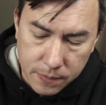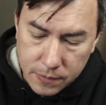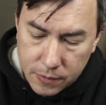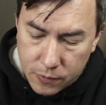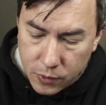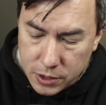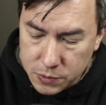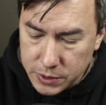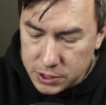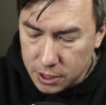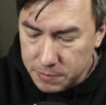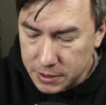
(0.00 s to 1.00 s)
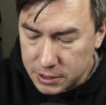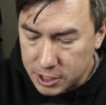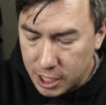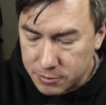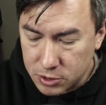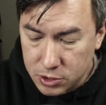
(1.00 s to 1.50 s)
Once we jump into
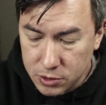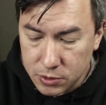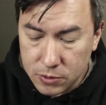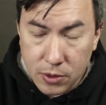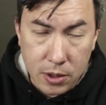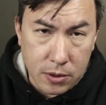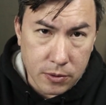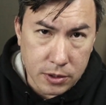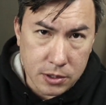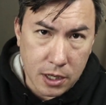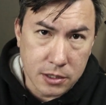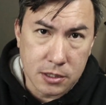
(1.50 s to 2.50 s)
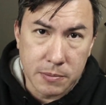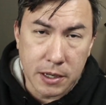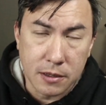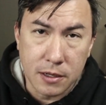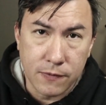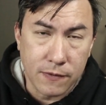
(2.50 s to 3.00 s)
chapter 2, we talks about
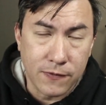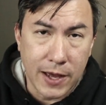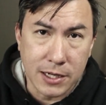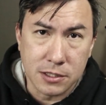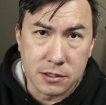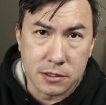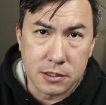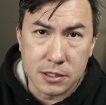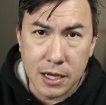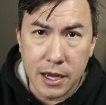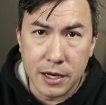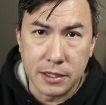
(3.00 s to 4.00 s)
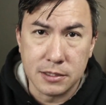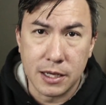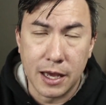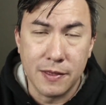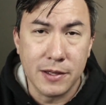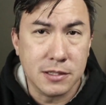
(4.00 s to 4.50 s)
the different factions and societies,
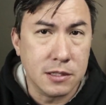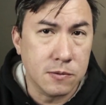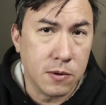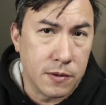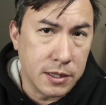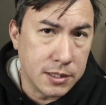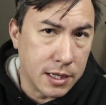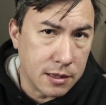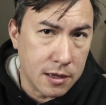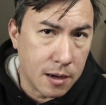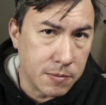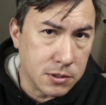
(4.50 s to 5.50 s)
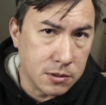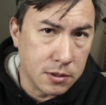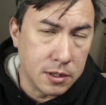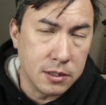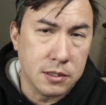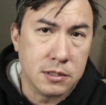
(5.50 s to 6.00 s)
and this is where they take the opportunity
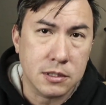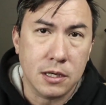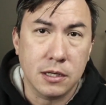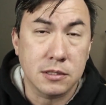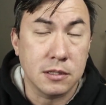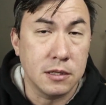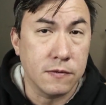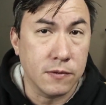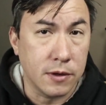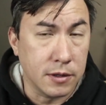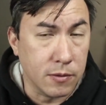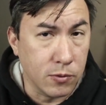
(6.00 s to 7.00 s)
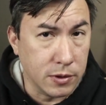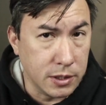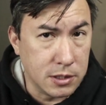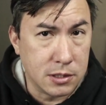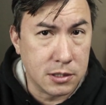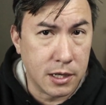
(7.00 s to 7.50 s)
to discuss the different
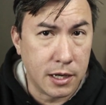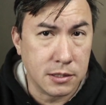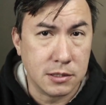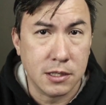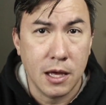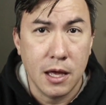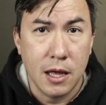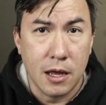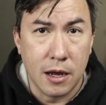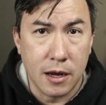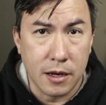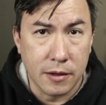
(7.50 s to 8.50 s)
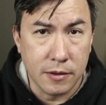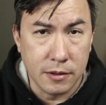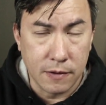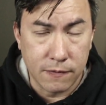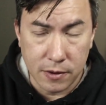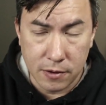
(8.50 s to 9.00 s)
religious sects, the
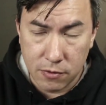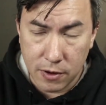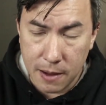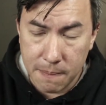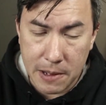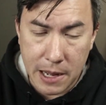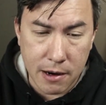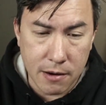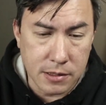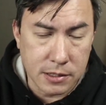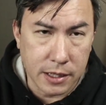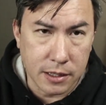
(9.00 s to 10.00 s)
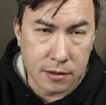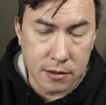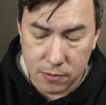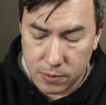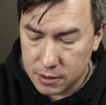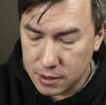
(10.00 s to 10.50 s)
different empires like the
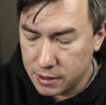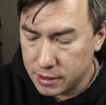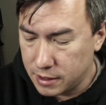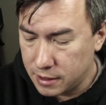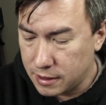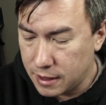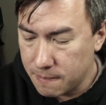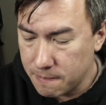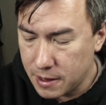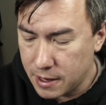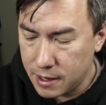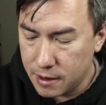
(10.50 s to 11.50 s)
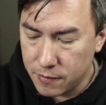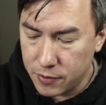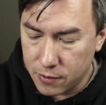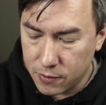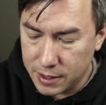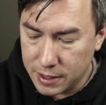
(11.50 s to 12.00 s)
Dwendalian Empire, the
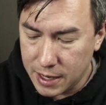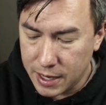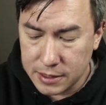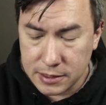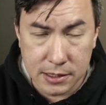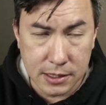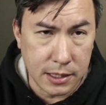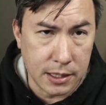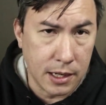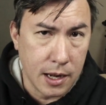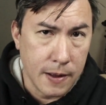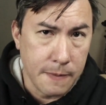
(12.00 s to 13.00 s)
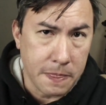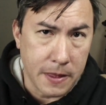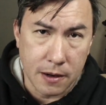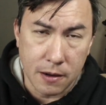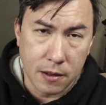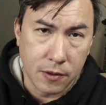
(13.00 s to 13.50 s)
Kryn Dynasty,
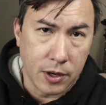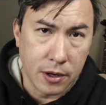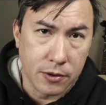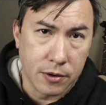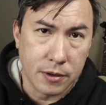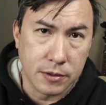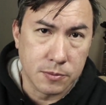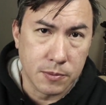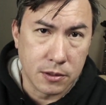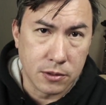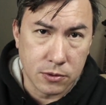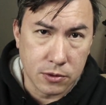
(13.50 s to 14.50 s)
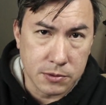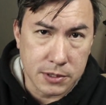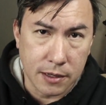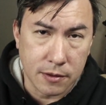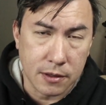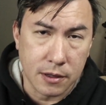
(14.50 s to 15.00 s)
and all the other smaller groups
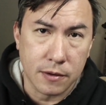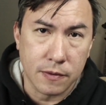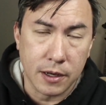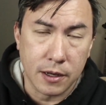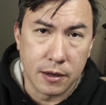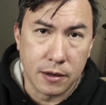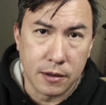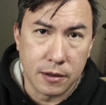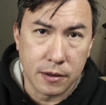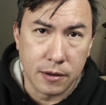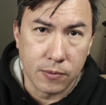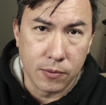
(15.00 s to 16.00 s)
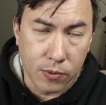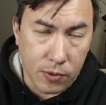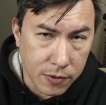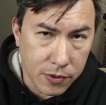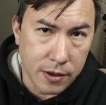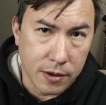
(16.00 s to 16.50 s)
out there that are
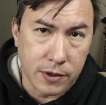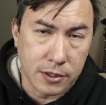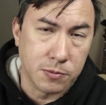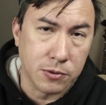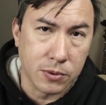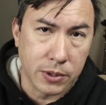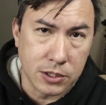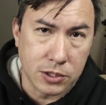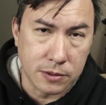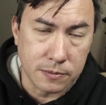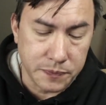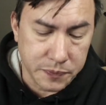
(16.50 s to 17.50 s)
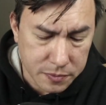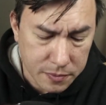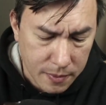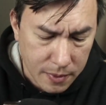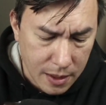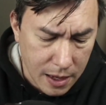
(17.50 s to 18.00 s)
worthy of exploration.
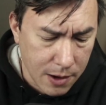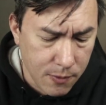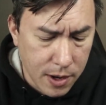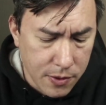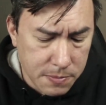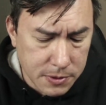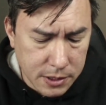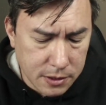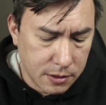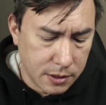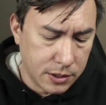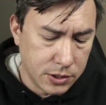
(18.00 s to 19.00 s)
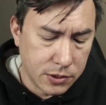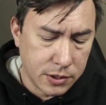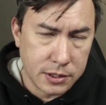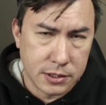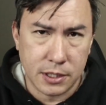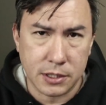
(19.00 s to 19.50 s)
I rather particularly enjoyed
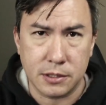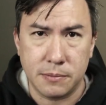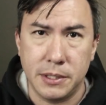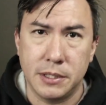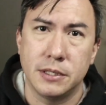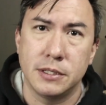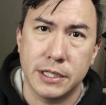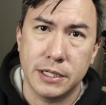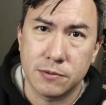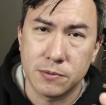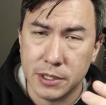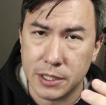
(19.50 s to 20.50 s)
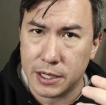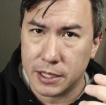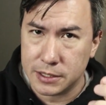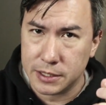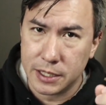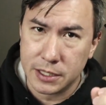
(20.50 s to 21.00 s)
this section because it's really nice
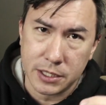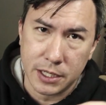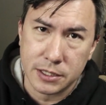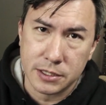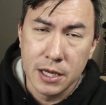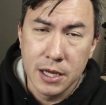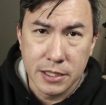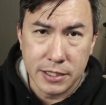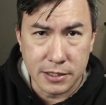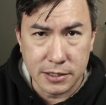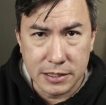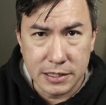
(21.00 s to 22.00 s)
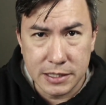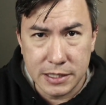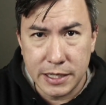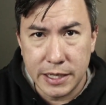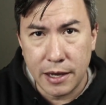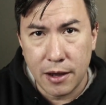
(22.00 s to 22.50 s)
to get a chance to actually
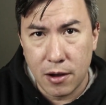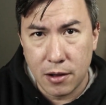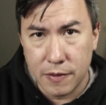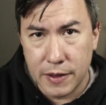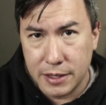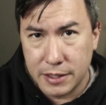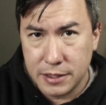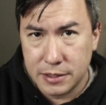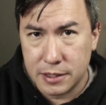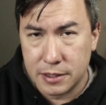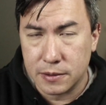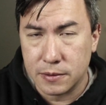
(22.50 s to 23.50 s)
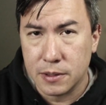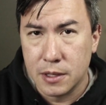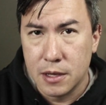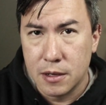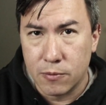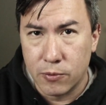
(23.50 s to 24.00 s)
see all of that detail
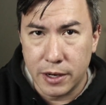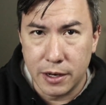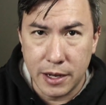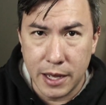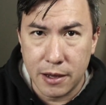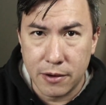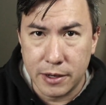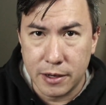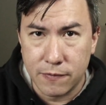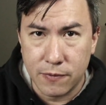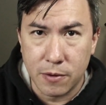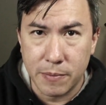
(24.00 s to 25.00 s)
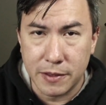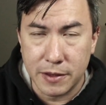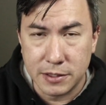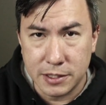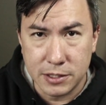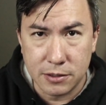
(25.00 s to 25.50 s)
written down in a format
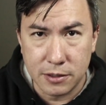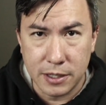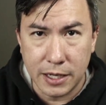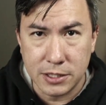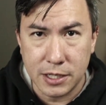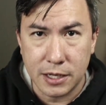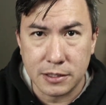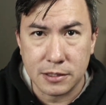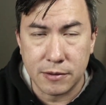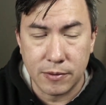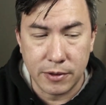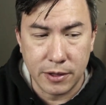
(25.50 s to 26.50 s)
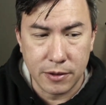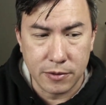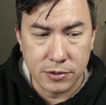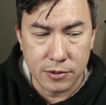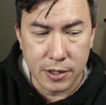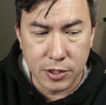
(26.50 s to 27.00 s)
that's easier to digest, or
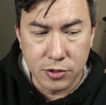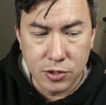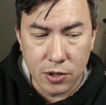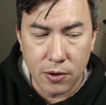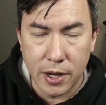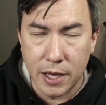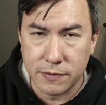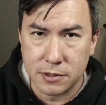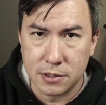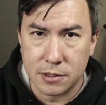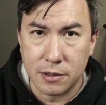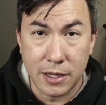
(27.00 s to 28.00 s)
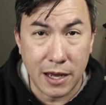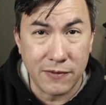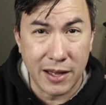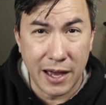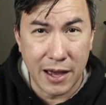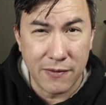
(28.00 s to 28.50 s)
so that you don't have to sit there and
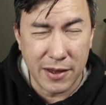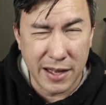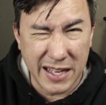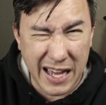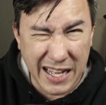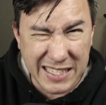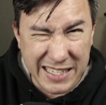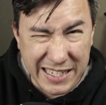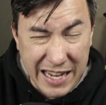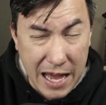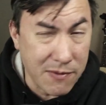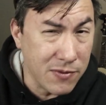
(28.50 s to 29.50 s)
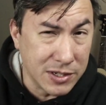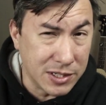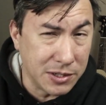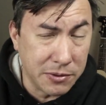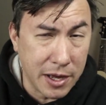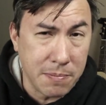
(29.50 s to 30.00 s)
have had seen every
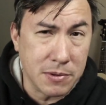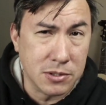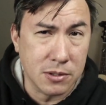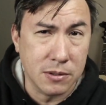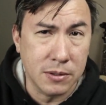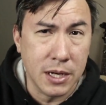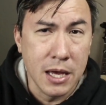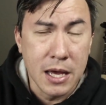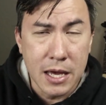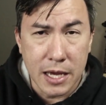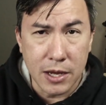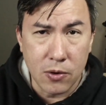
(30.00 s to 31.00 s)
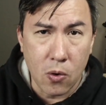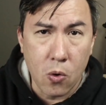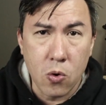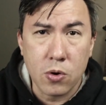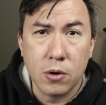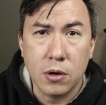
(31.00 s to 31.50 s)
single episode in
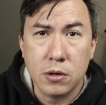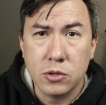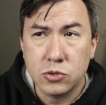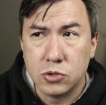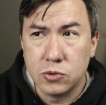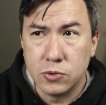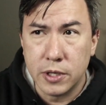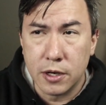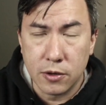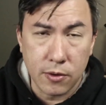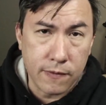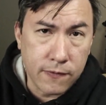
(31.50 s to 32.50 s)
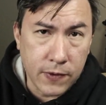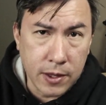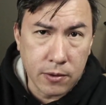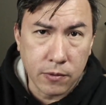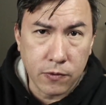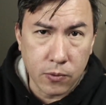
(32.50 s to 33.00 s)
order to get a good
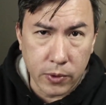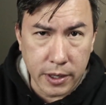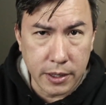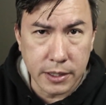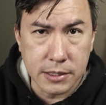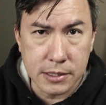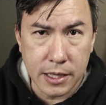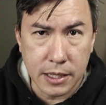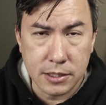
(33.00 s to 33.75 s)
feel for what it is that